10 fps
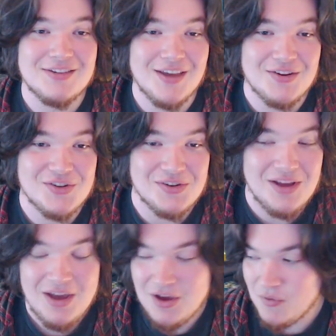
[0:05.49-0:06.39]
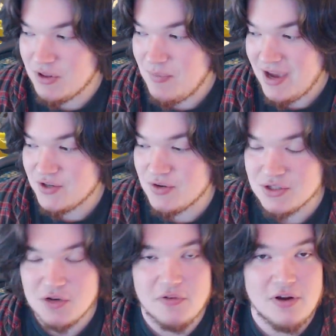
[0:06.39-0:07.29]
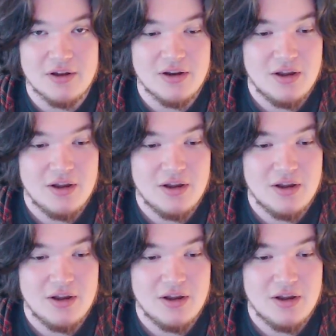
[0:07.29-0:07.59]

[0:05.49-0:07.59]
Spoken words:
session where the patrons over on